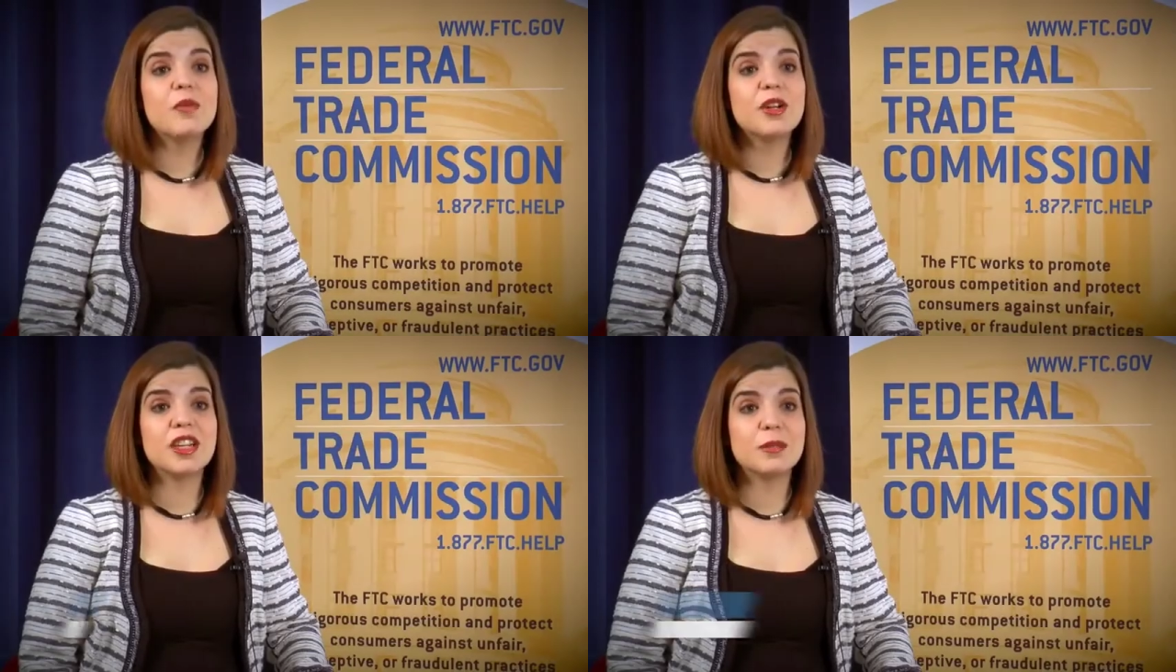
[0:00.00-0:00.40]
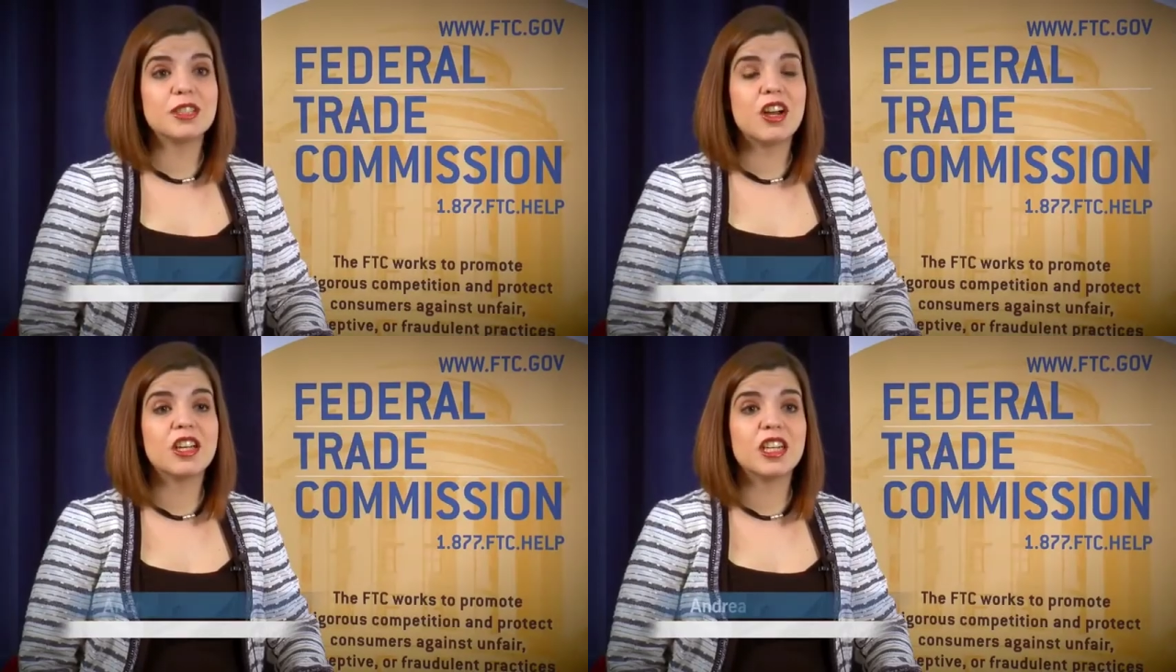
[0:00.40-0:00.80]
we're going to be
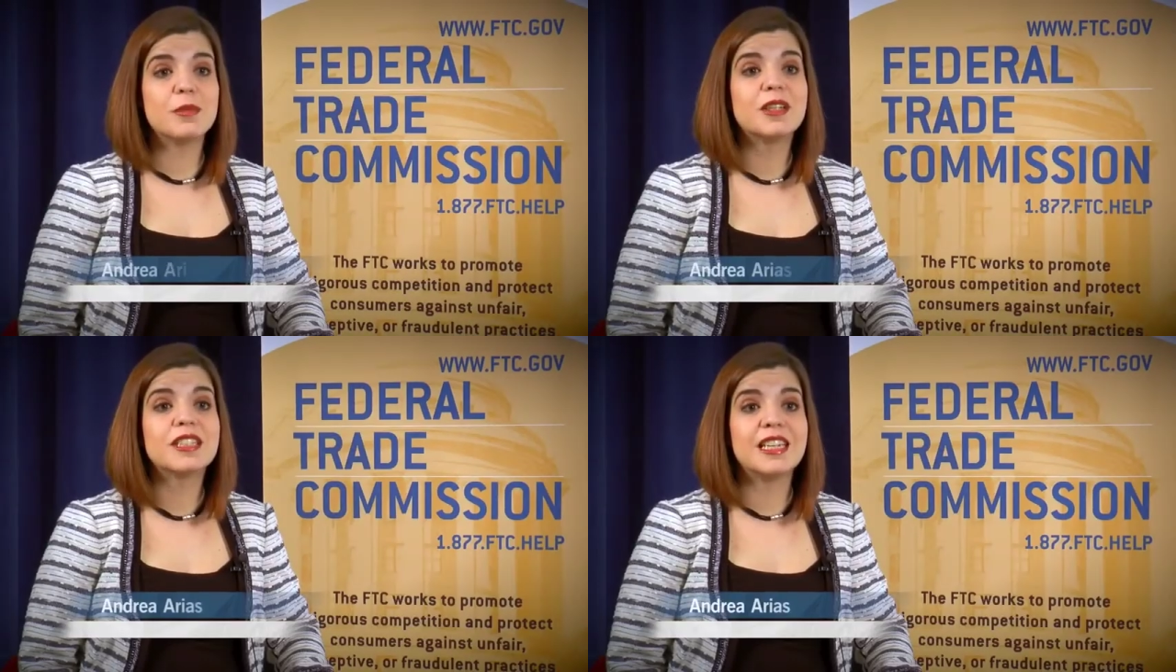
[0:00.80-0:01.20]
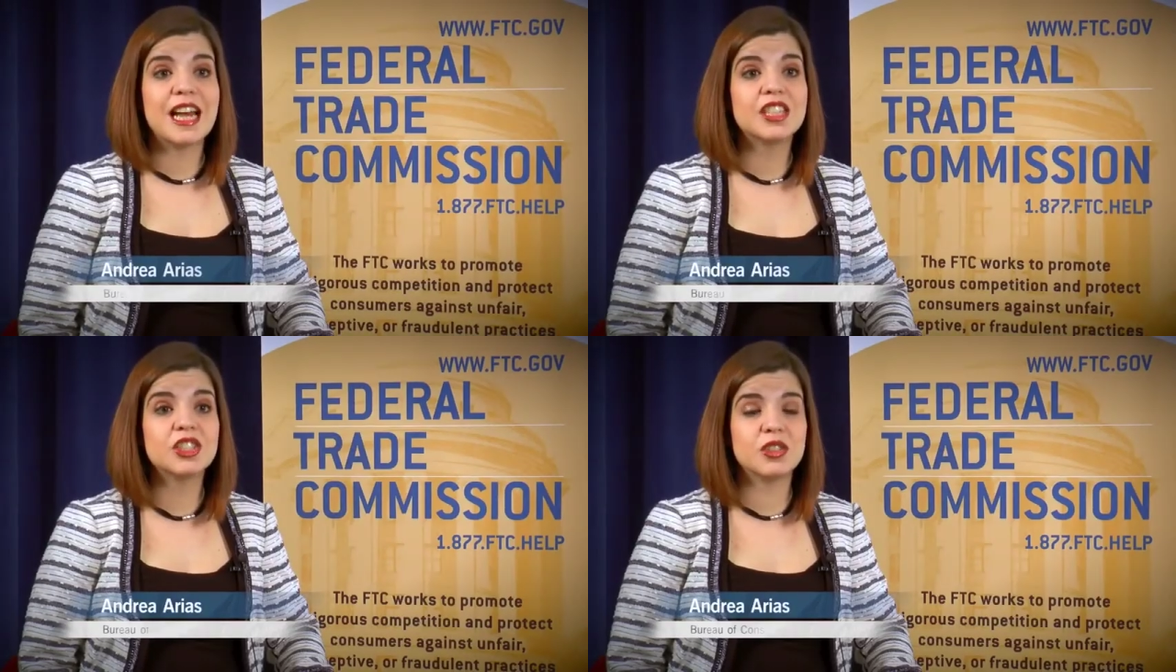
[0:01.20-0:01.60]
talking about the
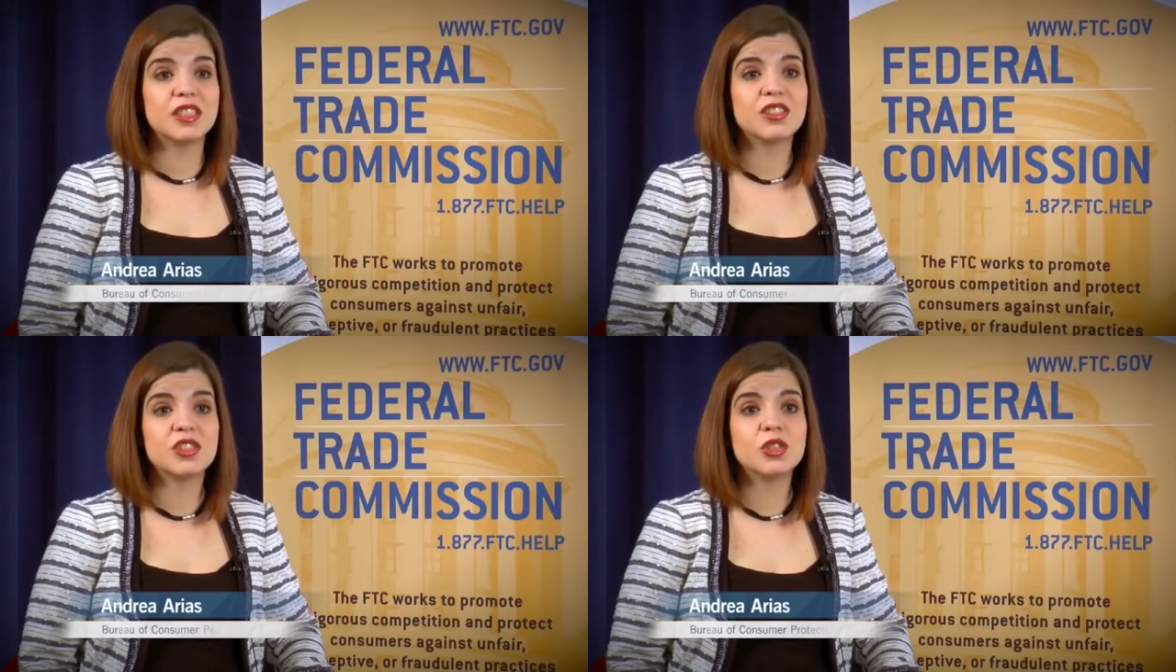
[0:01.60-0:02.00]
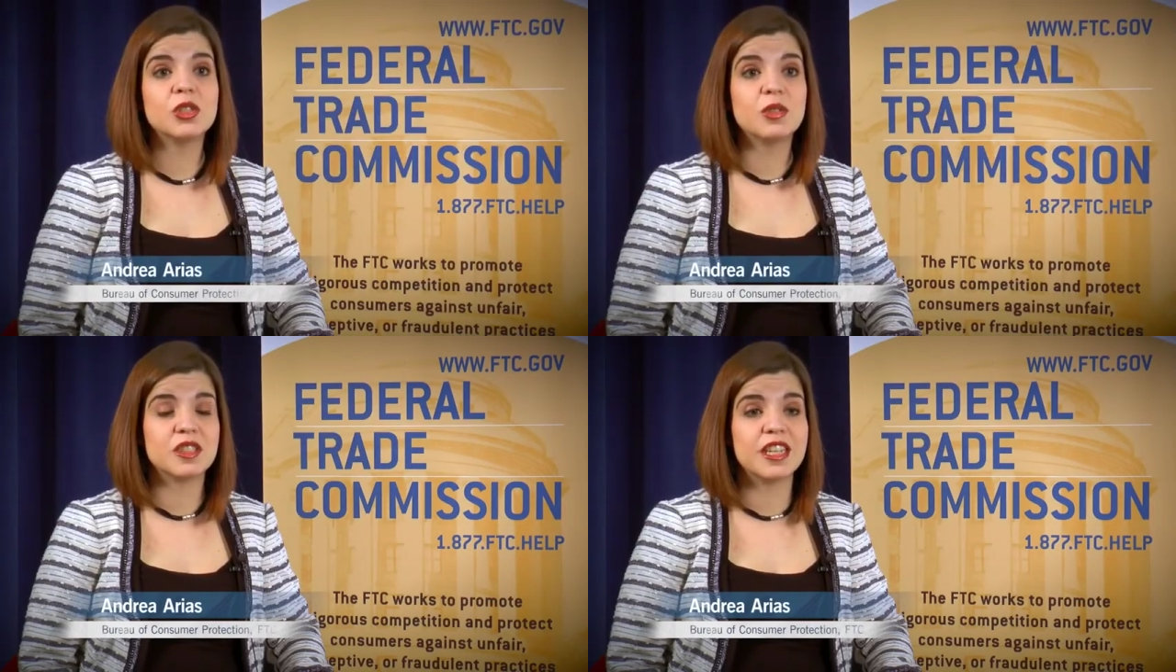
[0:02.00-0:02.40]
National Institute
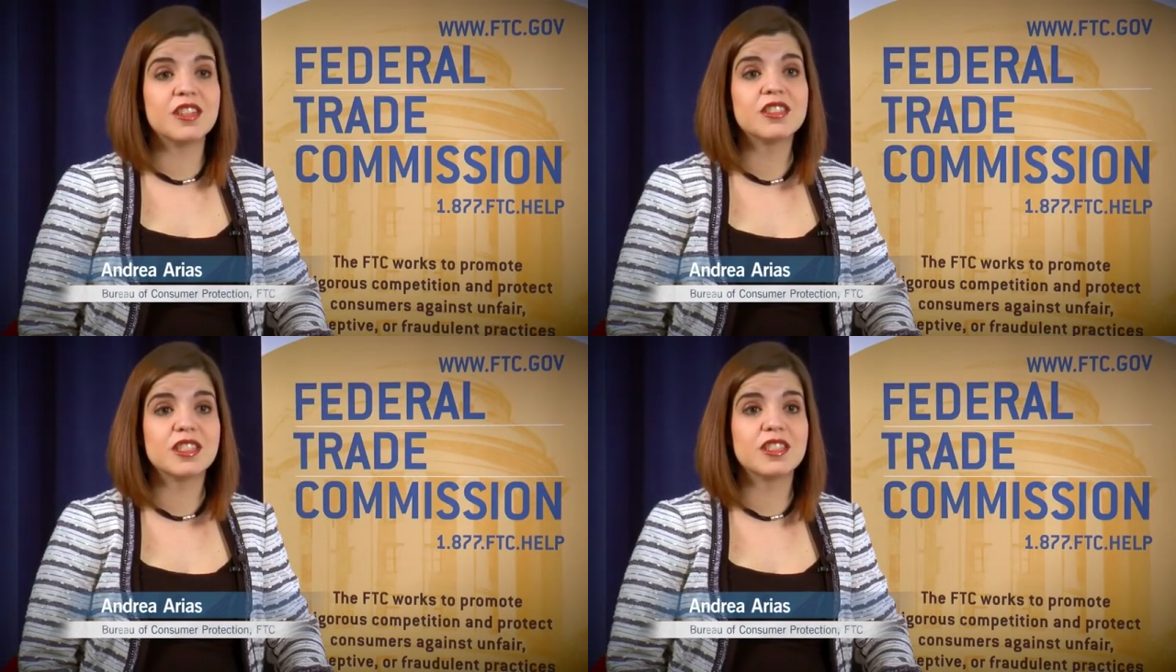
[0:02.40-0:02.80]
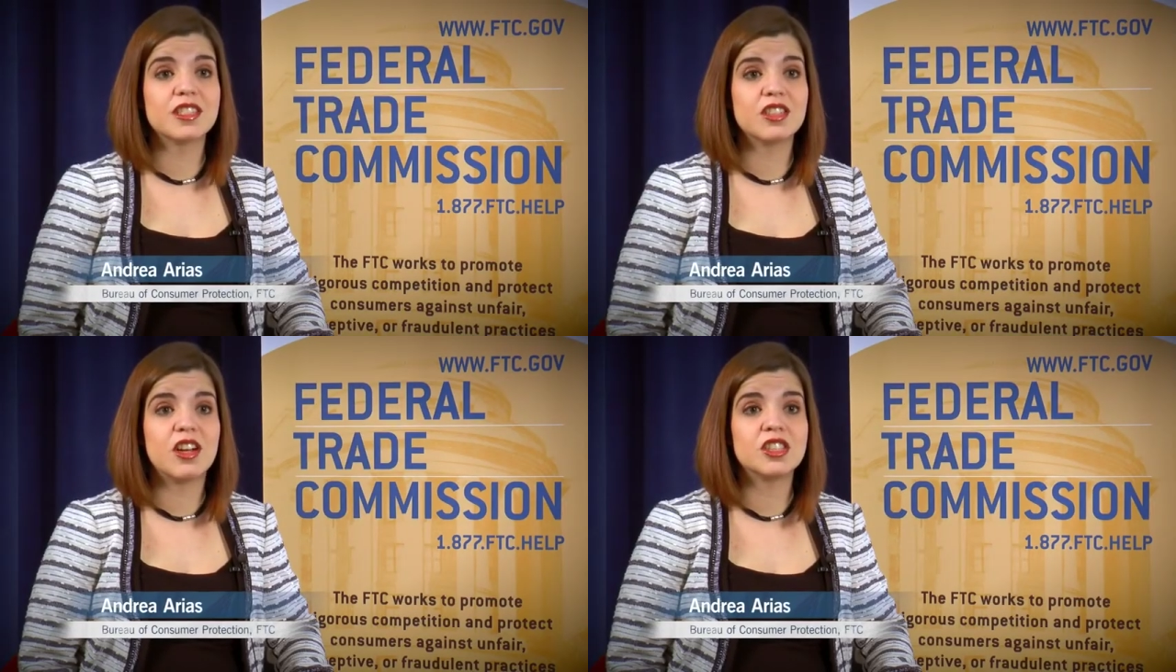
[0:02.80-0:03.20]
of Standards and
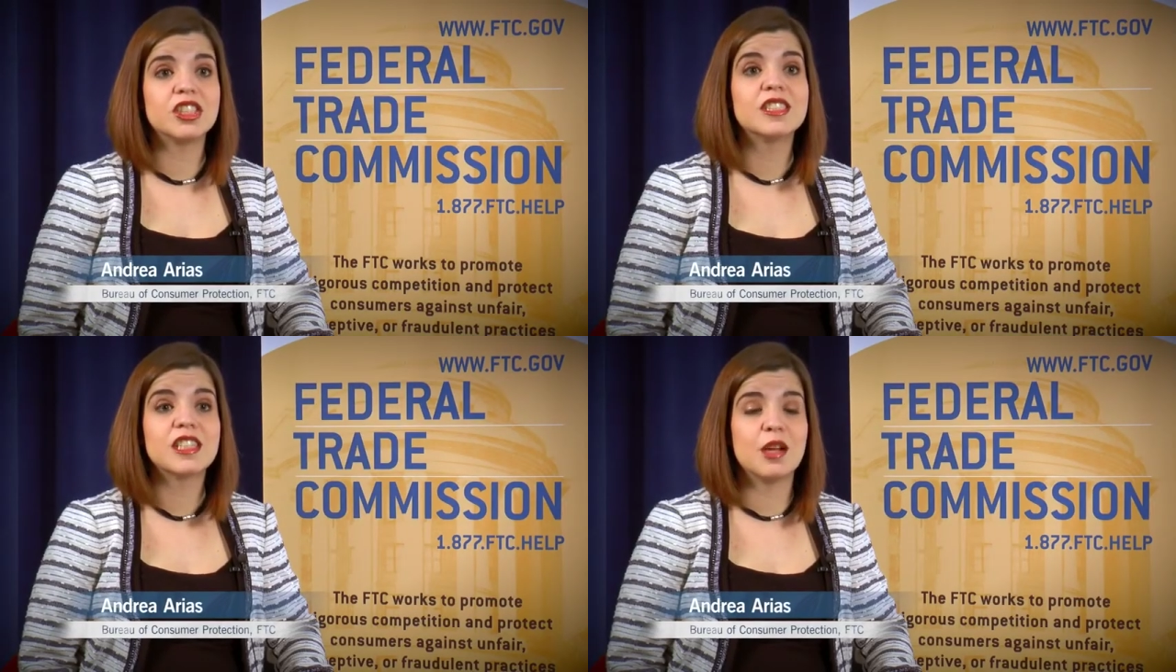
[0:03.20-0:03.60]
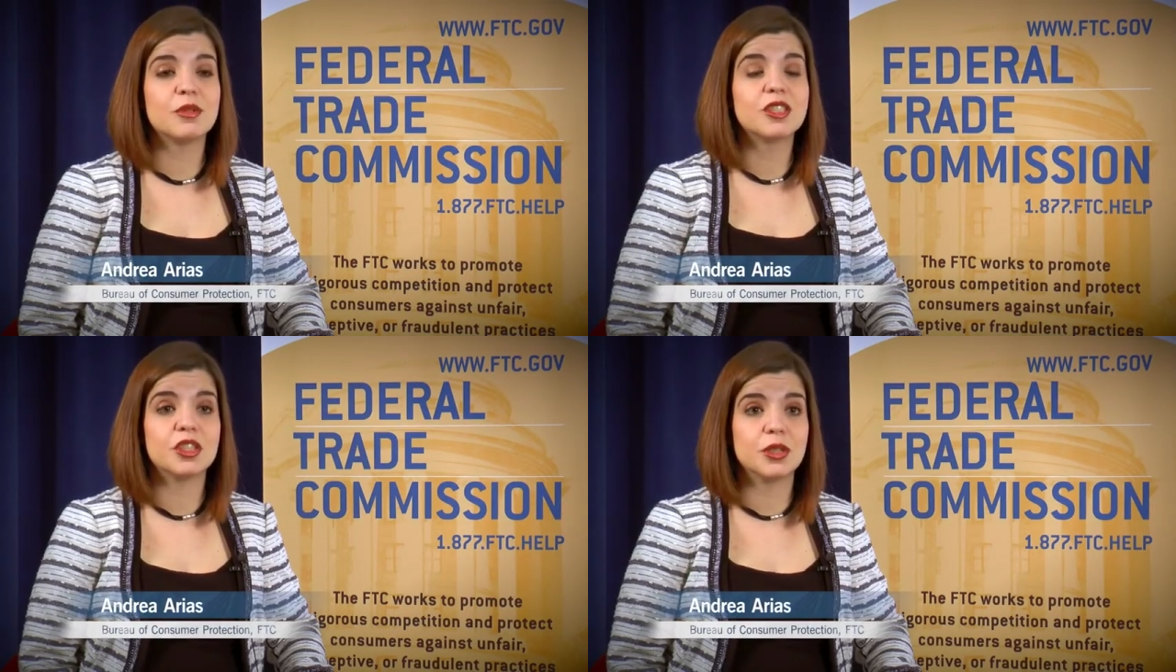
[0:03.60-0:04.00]
Technology
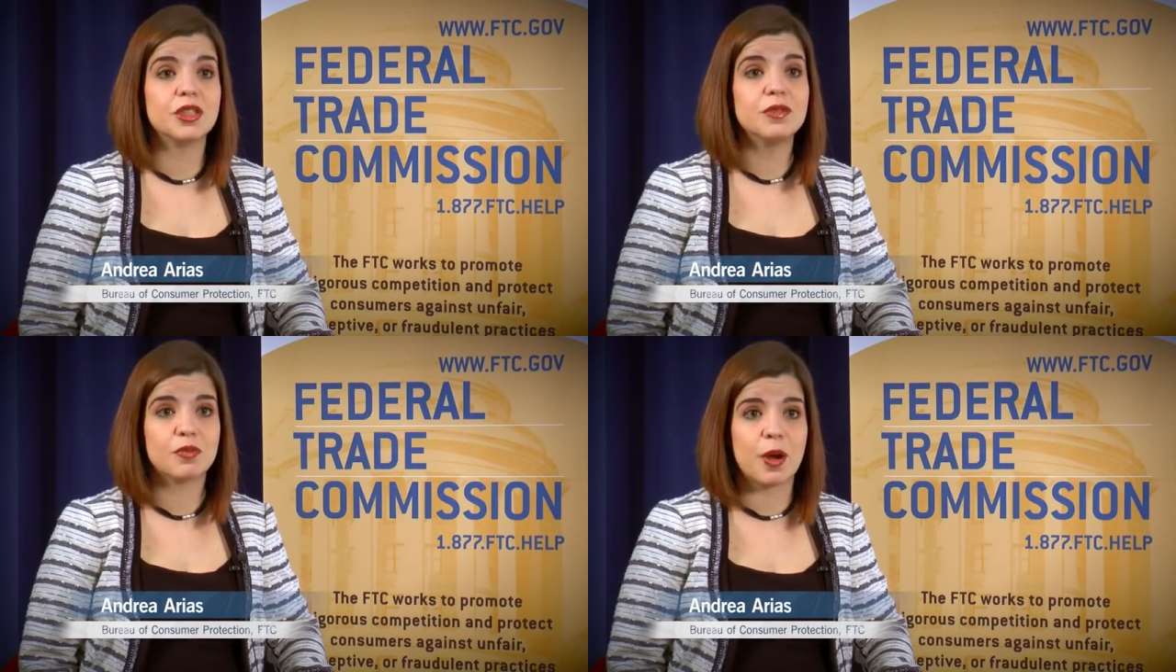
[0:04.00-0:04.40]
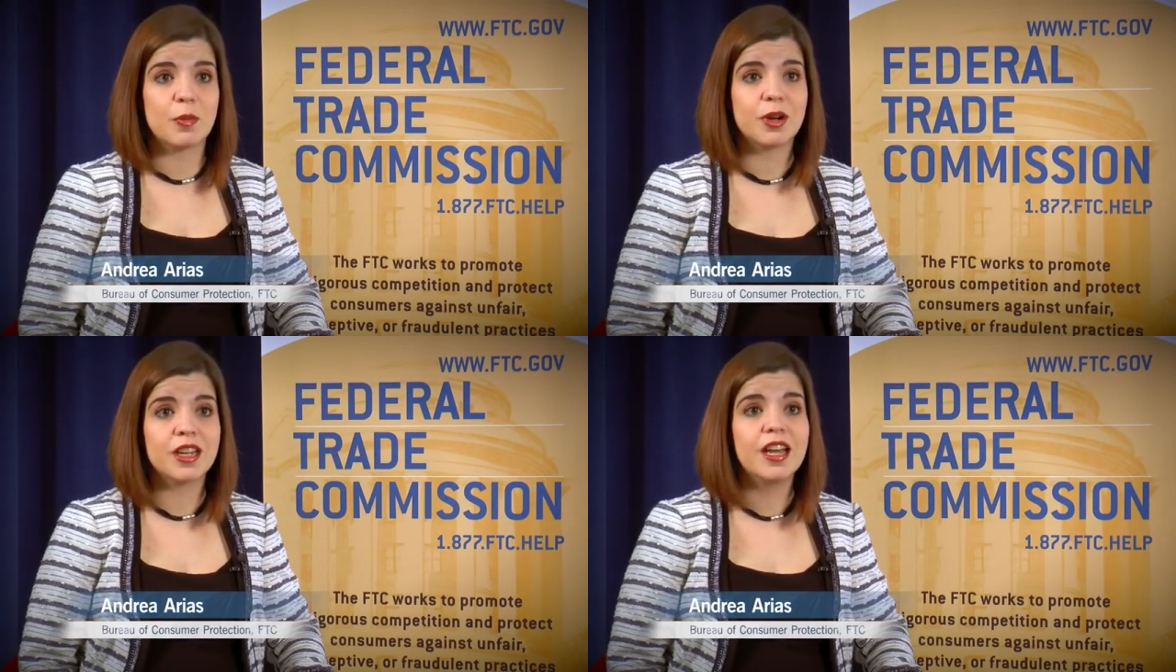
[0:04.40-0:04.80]
Cybersecurity
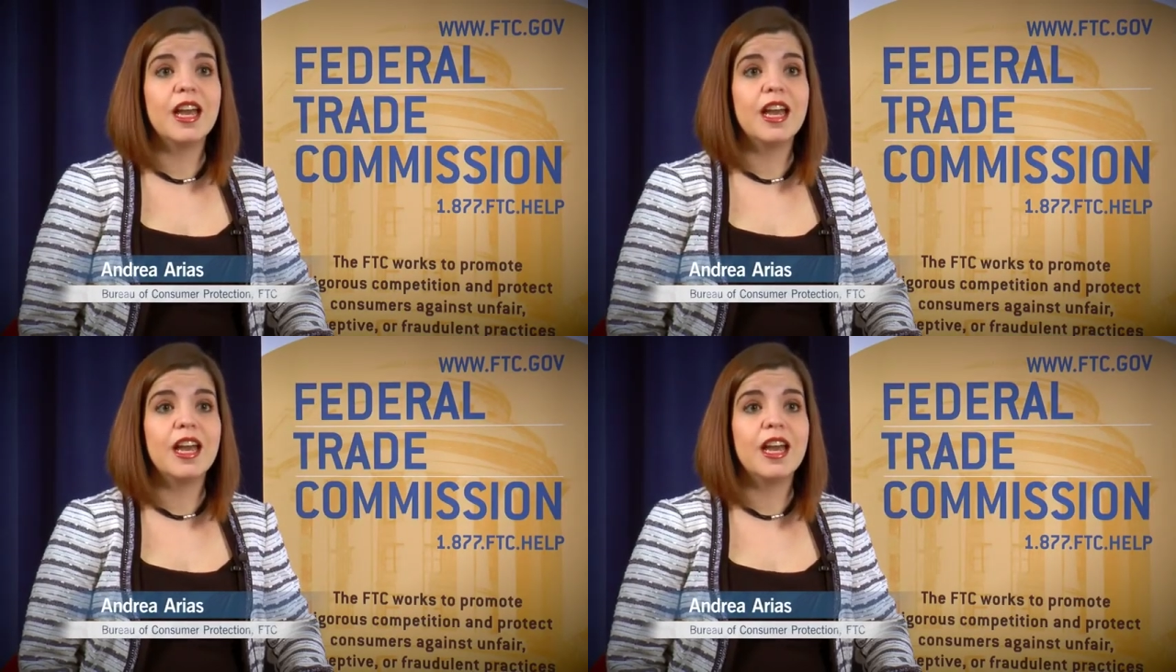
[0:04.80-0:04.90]
Framework